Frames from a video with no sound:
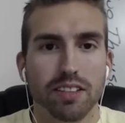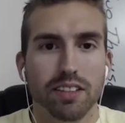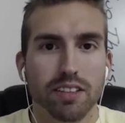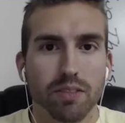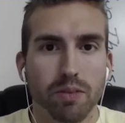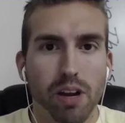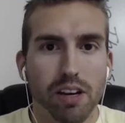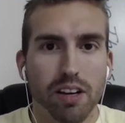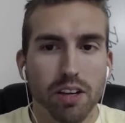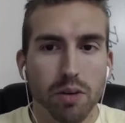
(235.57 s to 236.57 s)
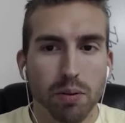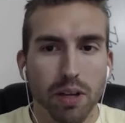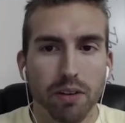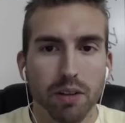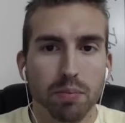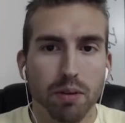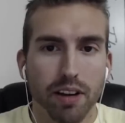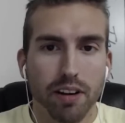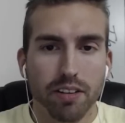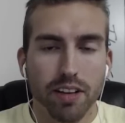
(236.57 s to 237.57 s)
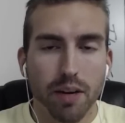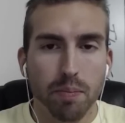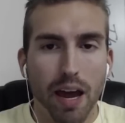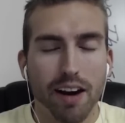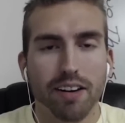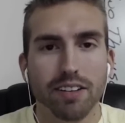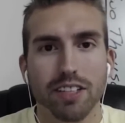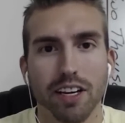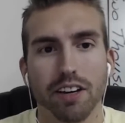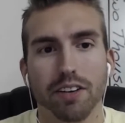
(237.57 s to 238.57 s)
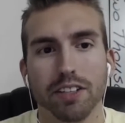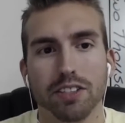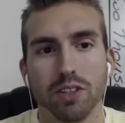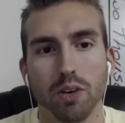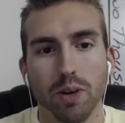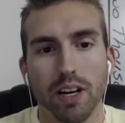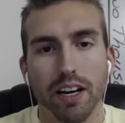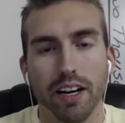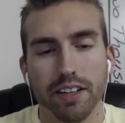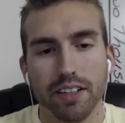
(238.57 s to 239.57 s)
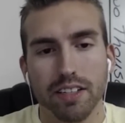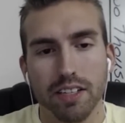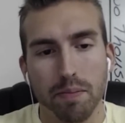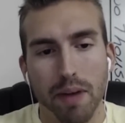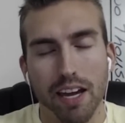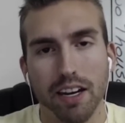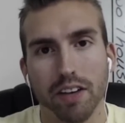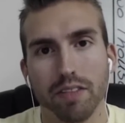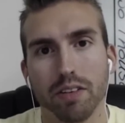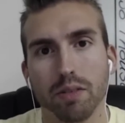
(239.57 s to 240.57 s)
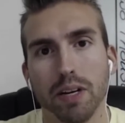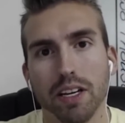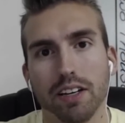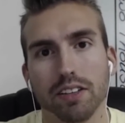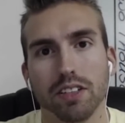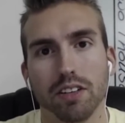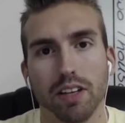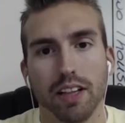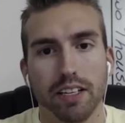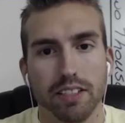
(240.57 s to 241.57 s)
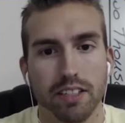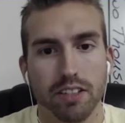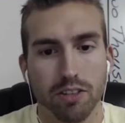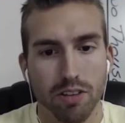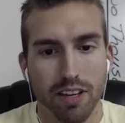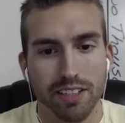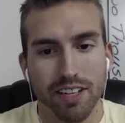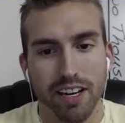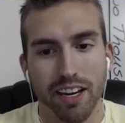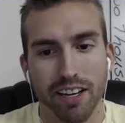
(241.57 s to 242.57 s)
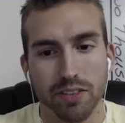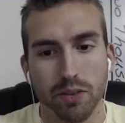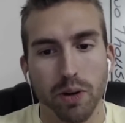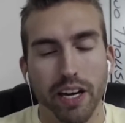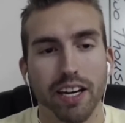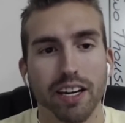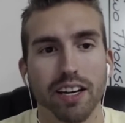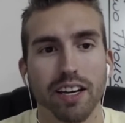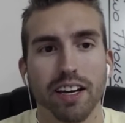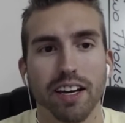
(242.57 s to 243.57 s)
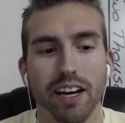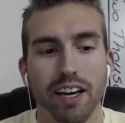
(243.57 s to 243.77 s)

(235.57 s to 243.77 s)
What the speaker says: when you play with a player like Parasite, he's so demanding of everybody else. He likes to do things kind of his way, and